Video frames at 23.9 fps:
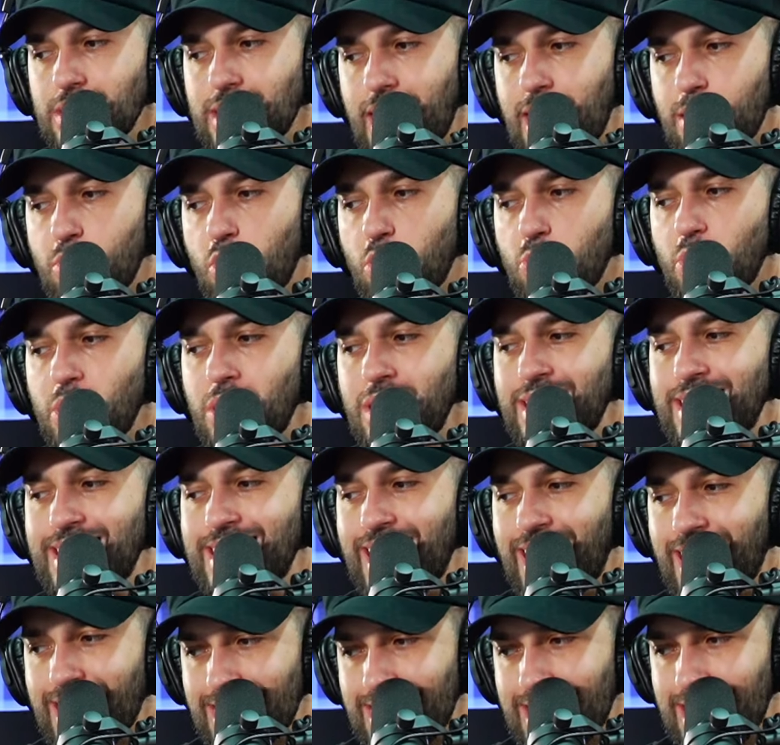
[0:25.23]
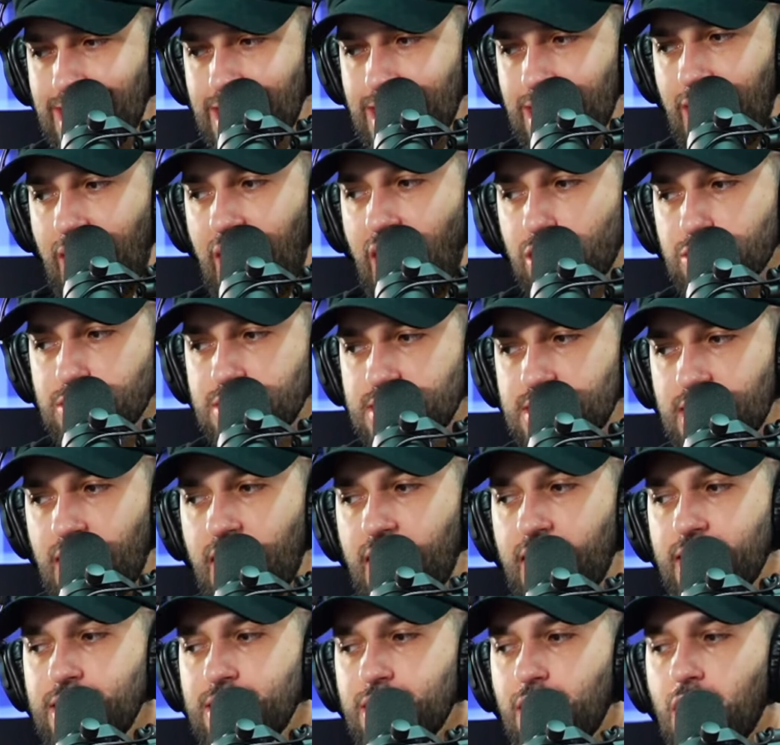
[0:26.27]
label me nothing
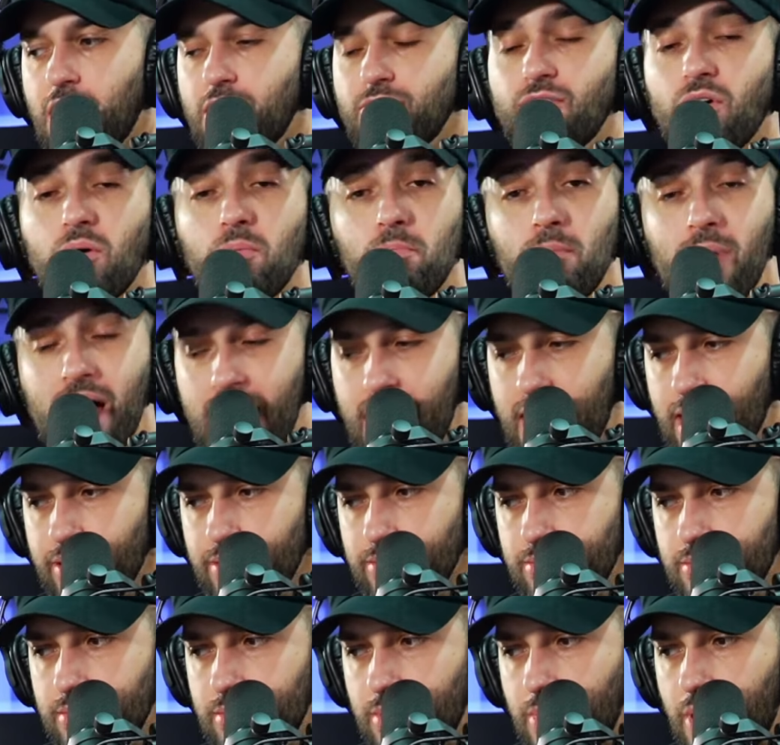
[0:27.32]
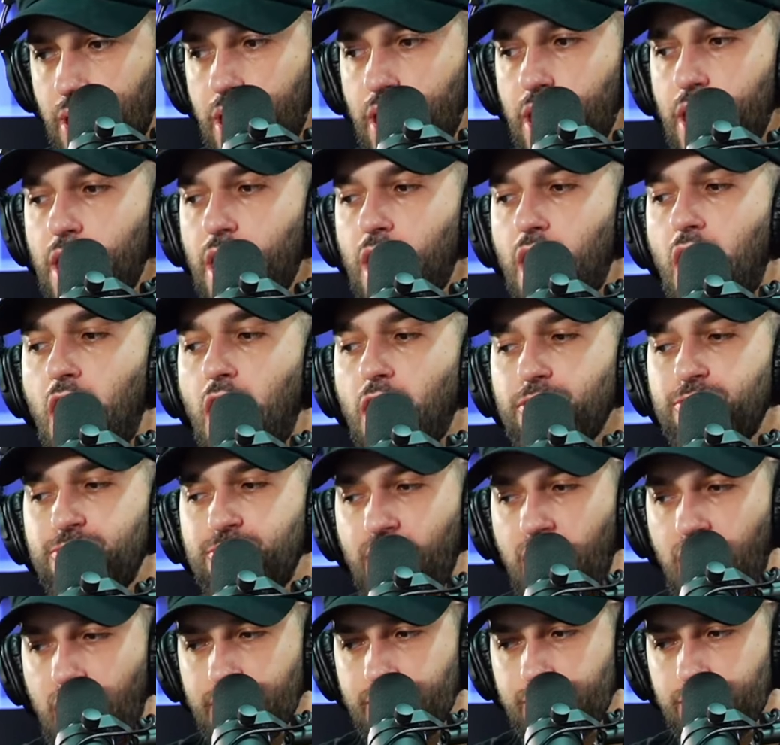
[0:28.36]
outside of a man, a
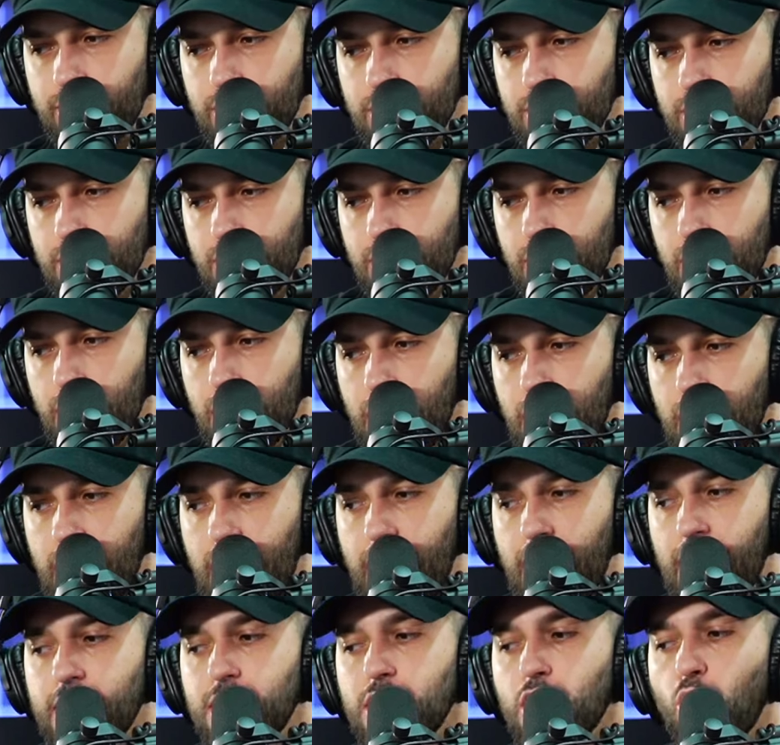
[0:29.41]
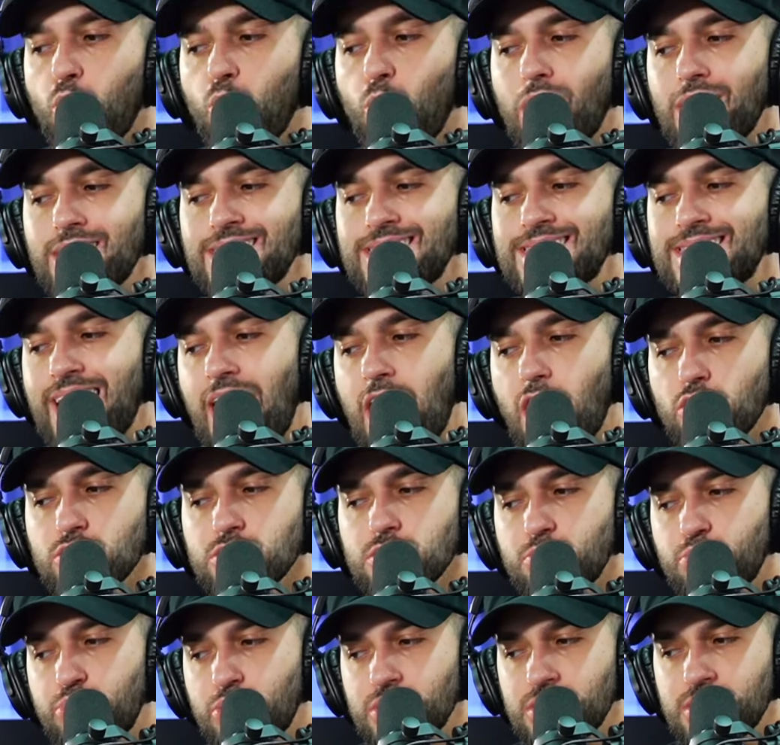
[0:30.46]
father, and a
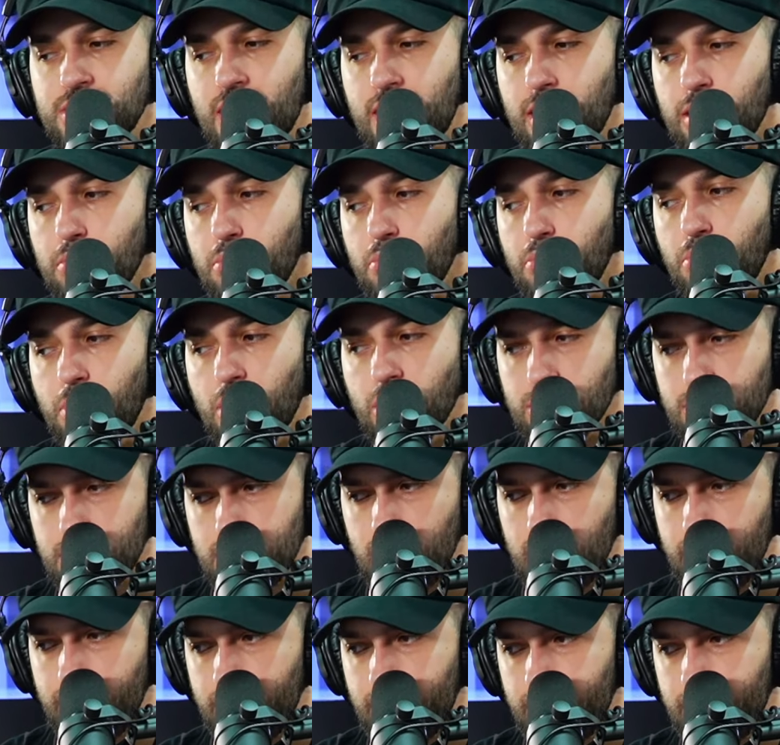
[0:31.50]
1,000% Muslim."